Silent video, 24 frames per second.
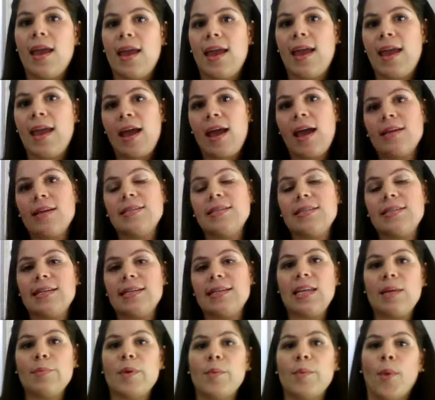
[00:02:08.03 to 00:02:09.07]
and
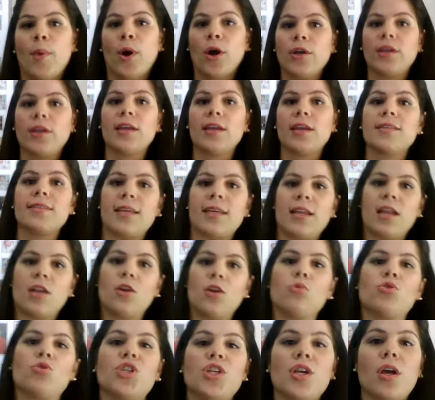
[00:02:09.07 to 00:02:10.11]
Neiman Marcus, and I
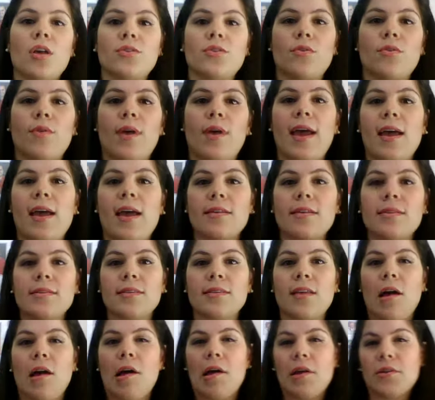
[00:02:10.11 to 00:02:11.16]
know she also has
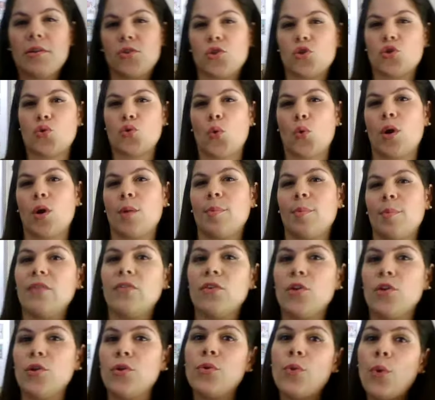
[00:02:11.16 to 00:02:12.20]
a store, I believe,
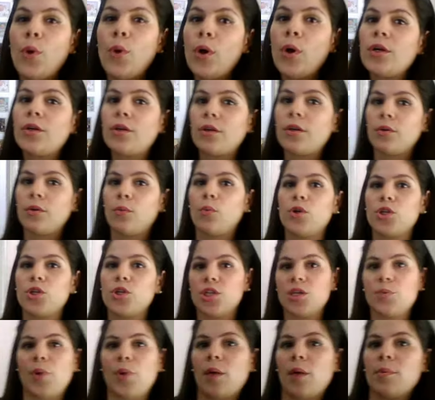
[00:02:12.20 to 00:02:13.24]
in New York, where
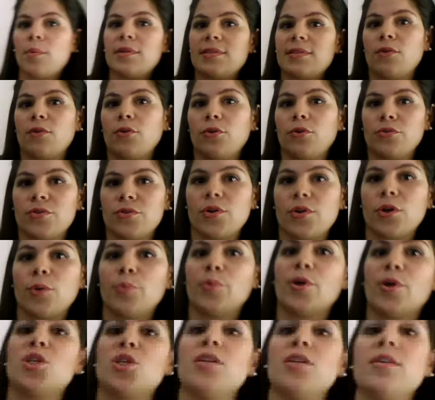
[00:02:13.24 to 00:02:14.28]
she probably sells her
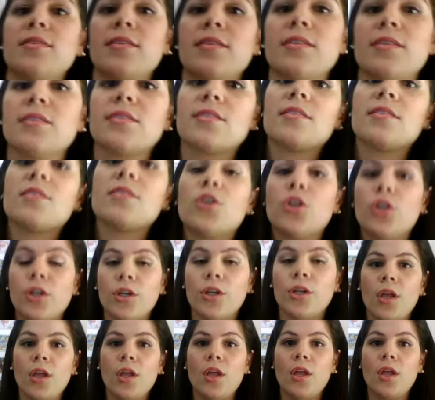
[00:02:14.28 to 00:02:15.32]
brushes in
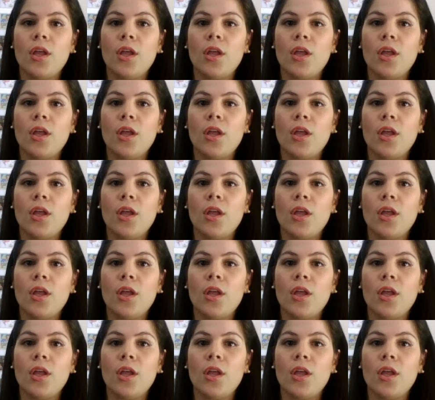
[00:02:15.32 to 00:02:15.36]
her